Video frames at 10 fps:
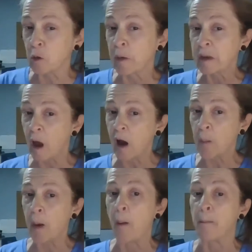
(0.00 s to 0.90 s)
So when we talk
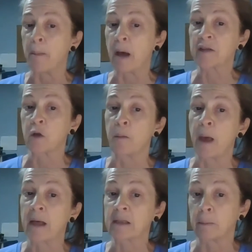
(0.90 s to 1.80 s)
about muscle
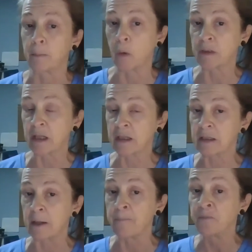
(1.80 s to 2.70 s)
mass and bone
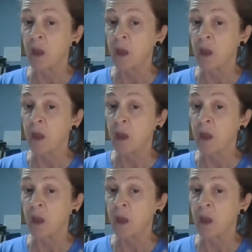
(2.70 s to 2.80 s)
density,